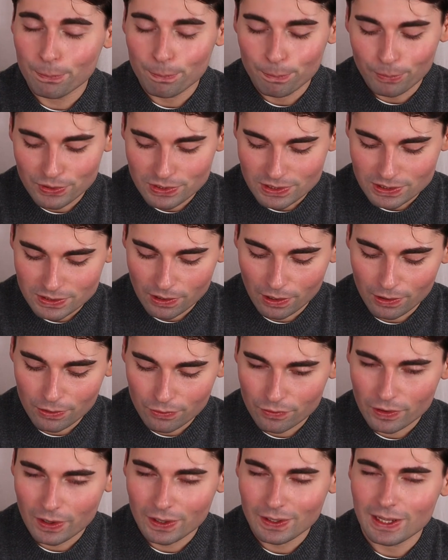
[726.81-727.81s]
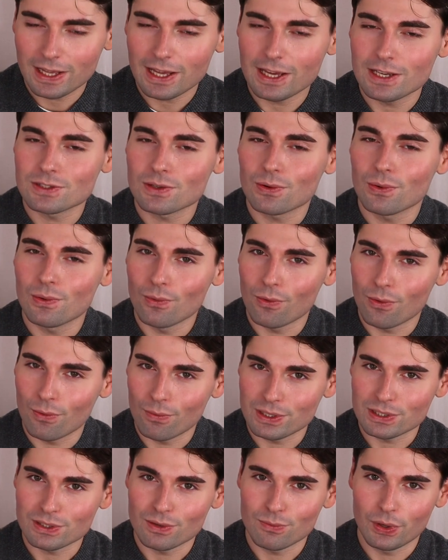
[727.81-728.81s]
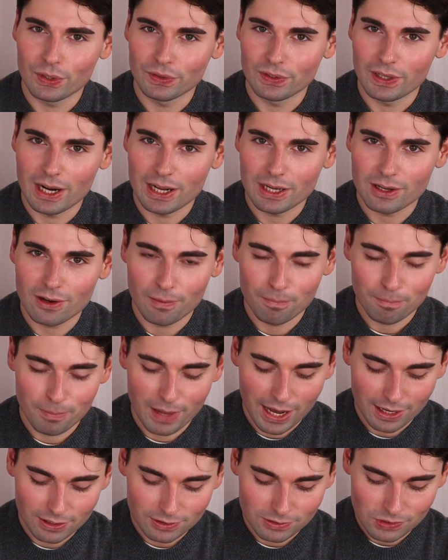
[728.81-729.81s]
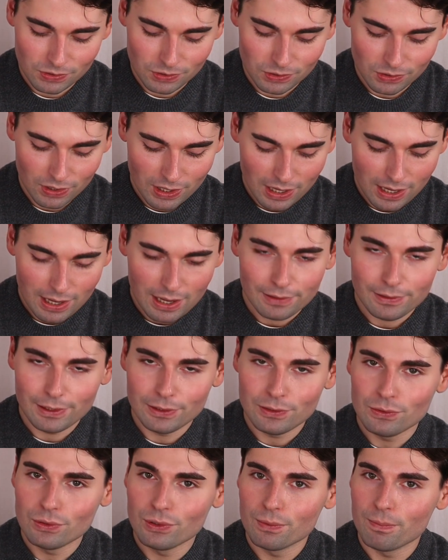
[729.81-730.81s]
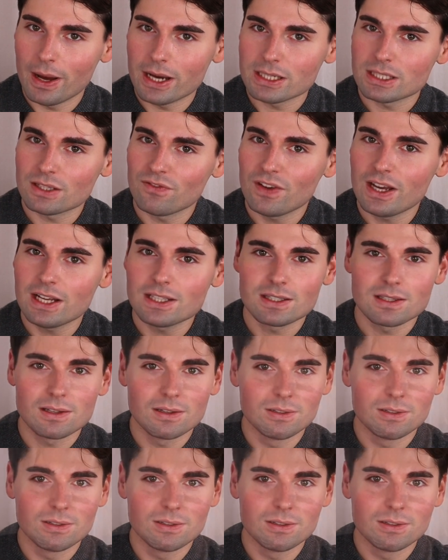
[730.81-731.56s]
but Saint Laurent is always the one that I come back to. They do the best fits,